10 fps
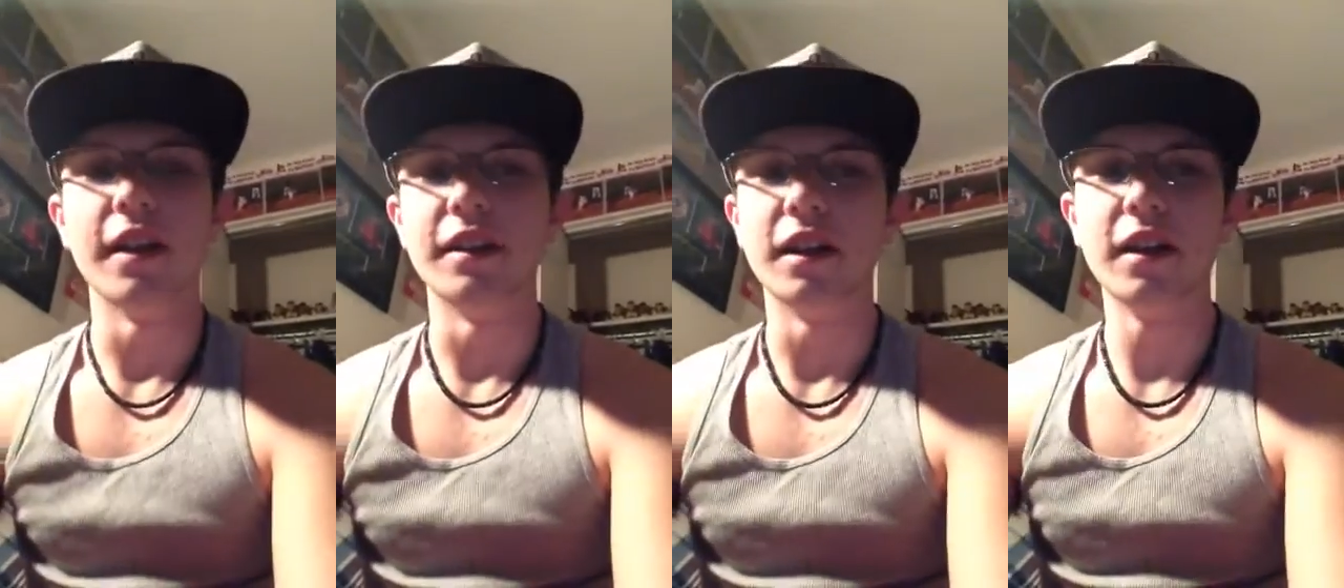
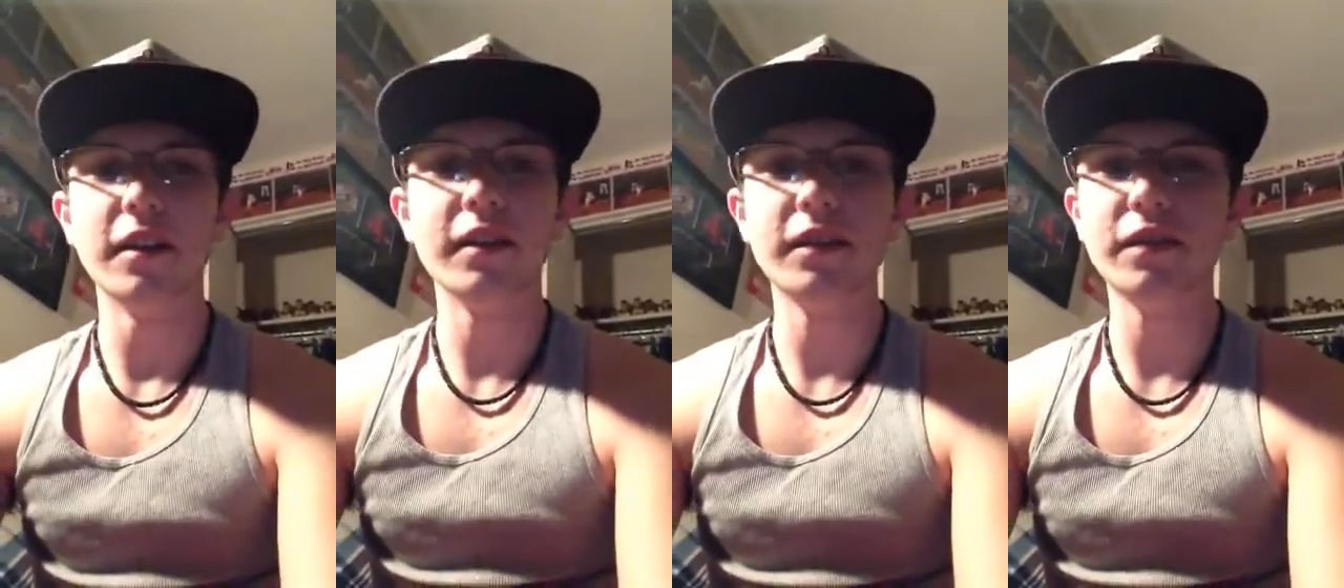And
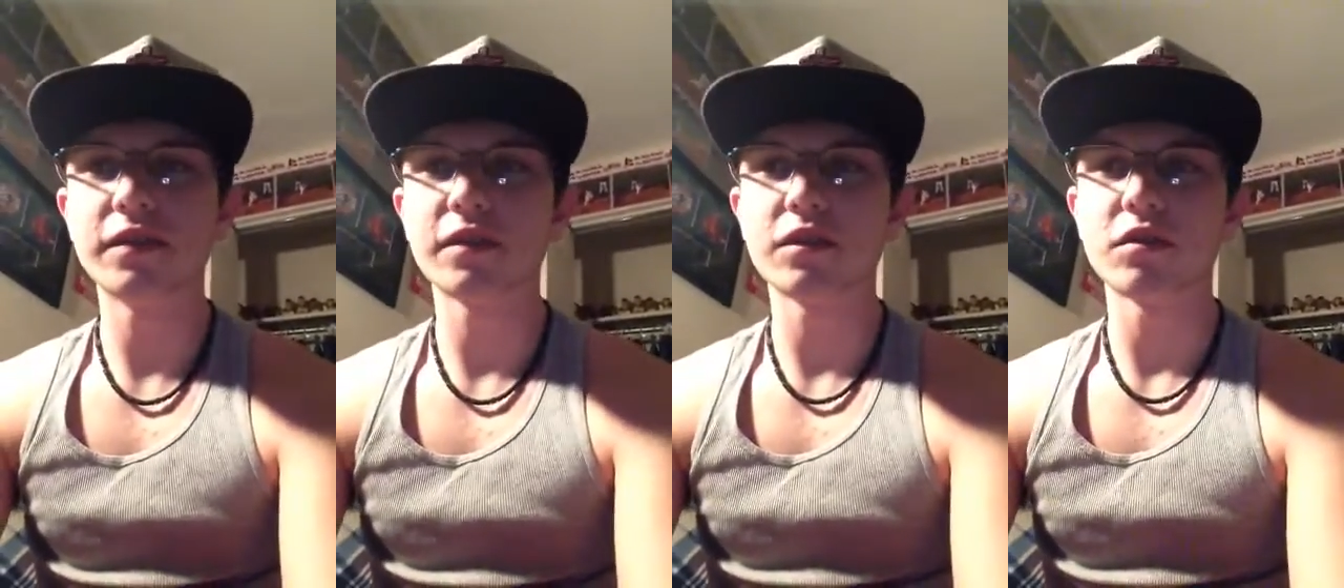
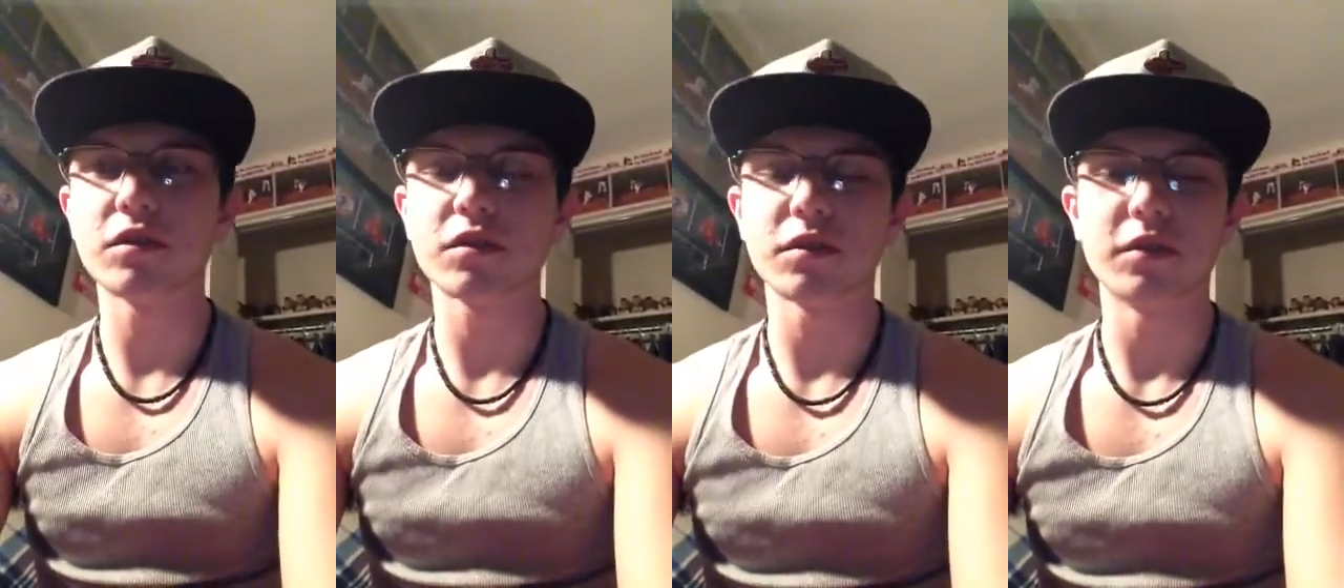
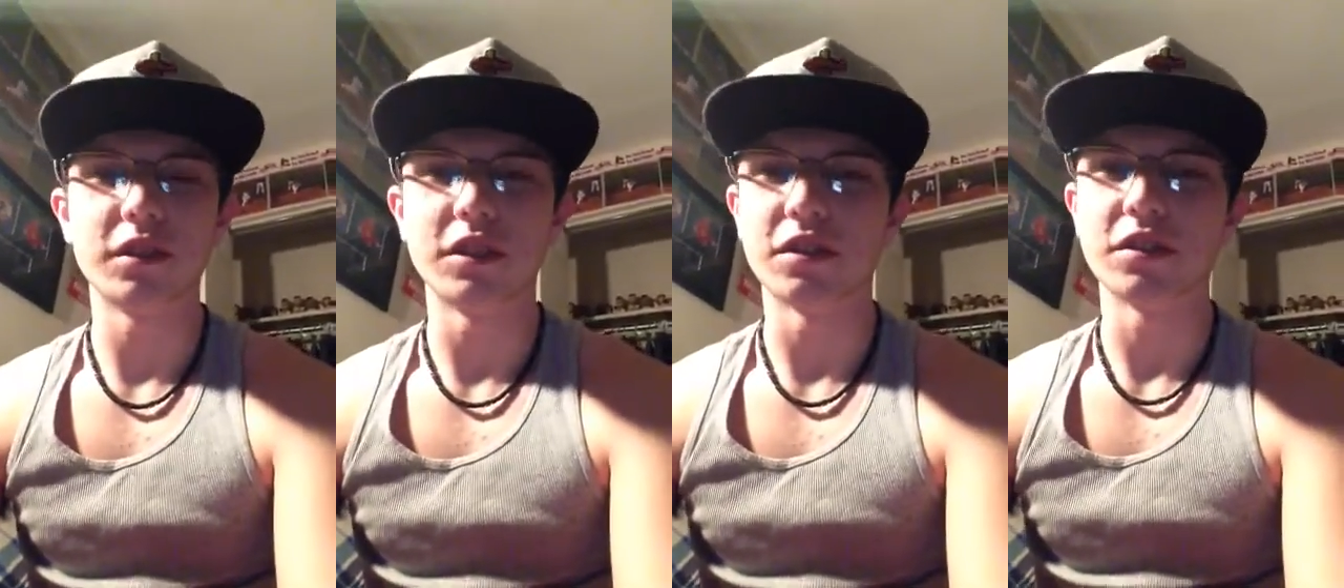
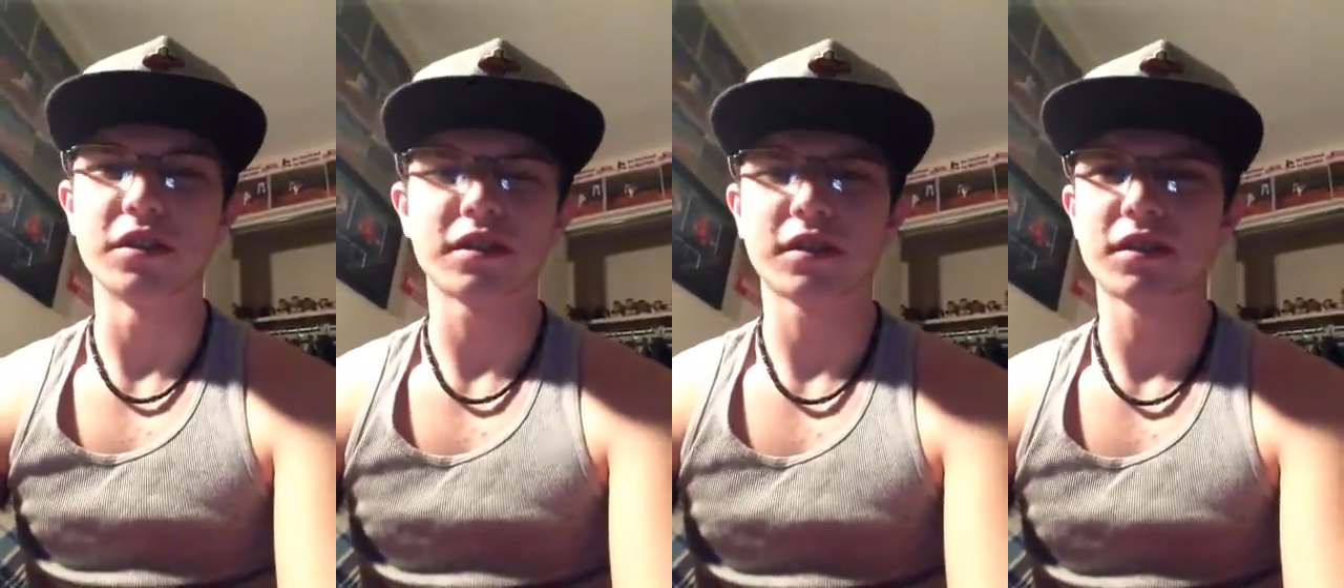
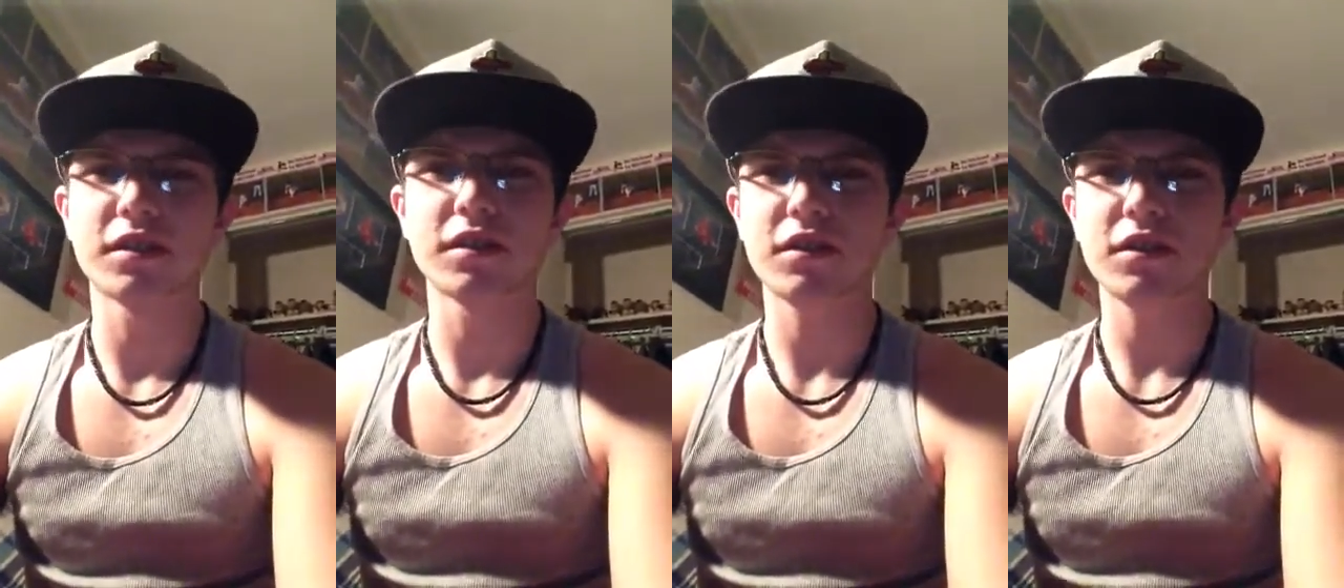just,
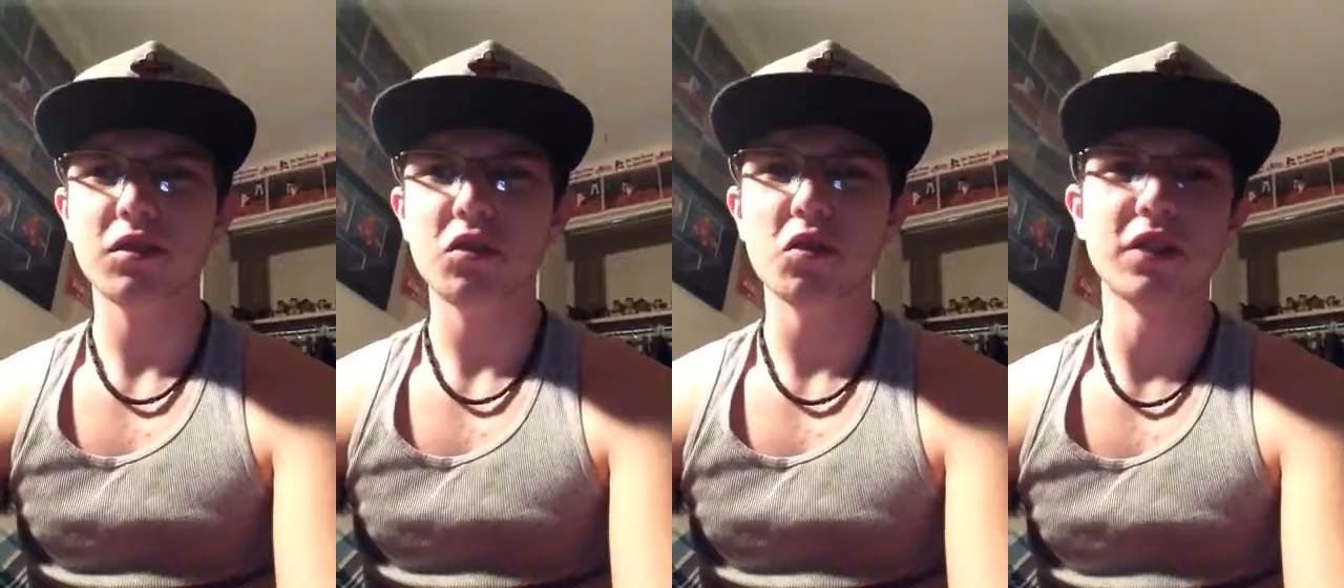
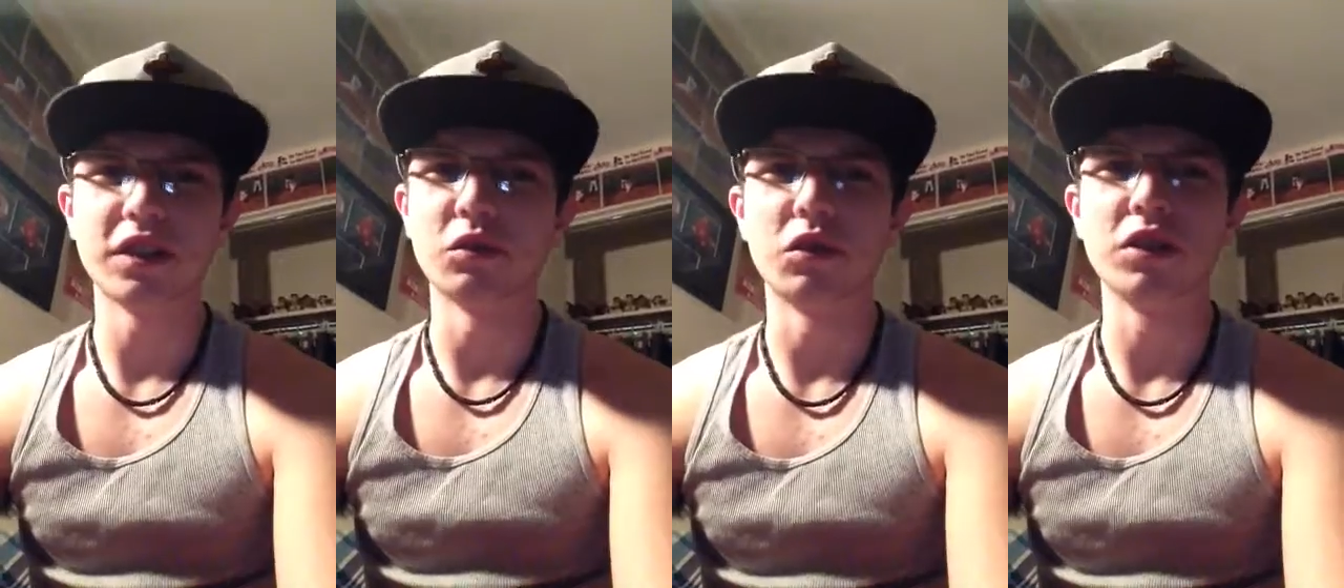
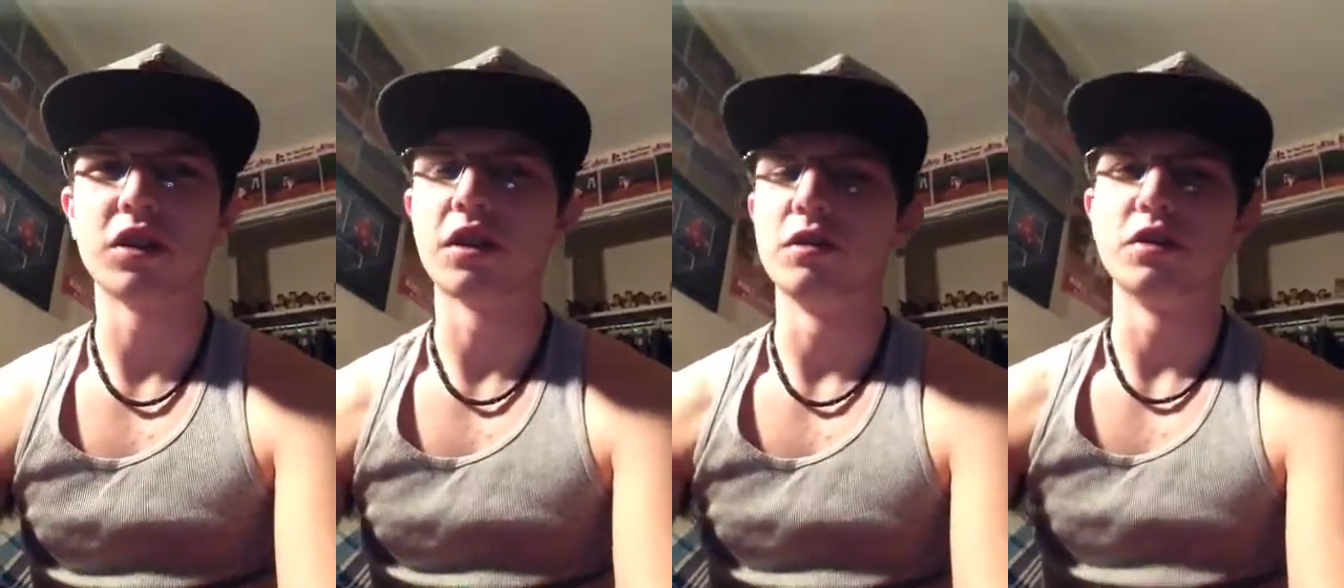essentially one
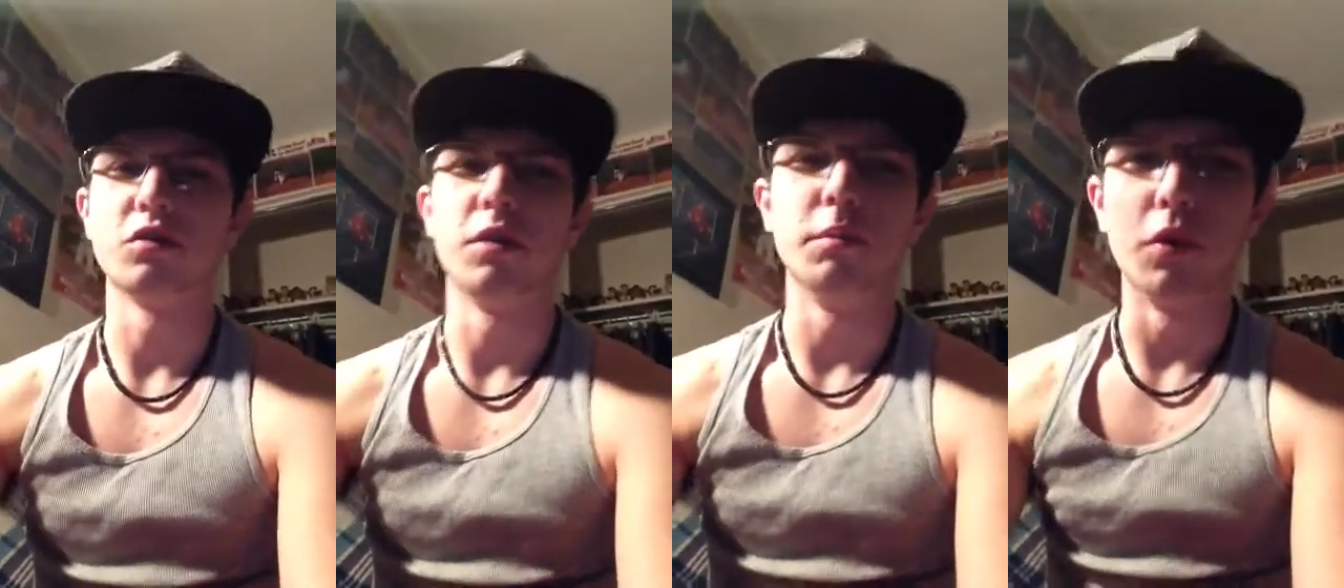shotgun,
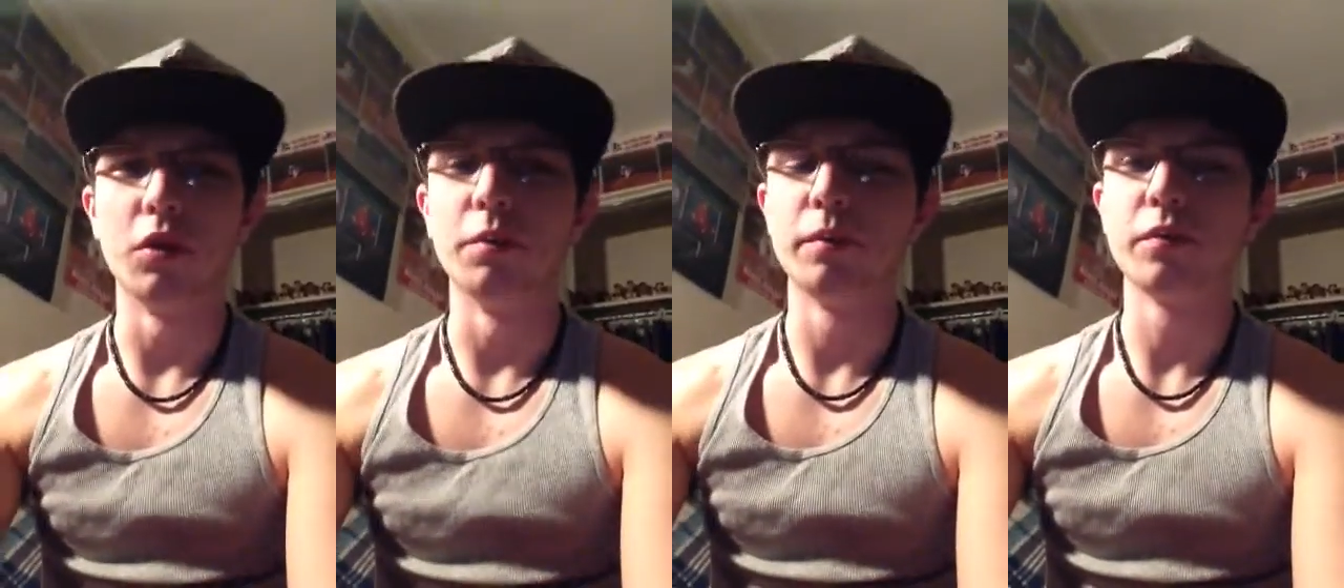just one
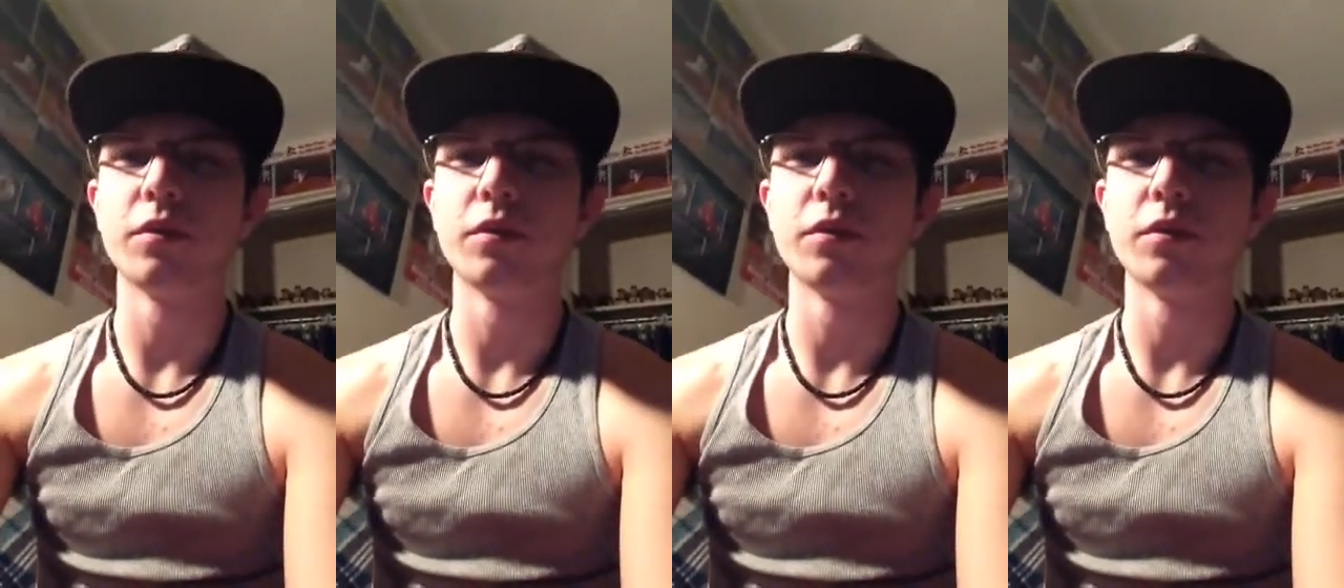boom.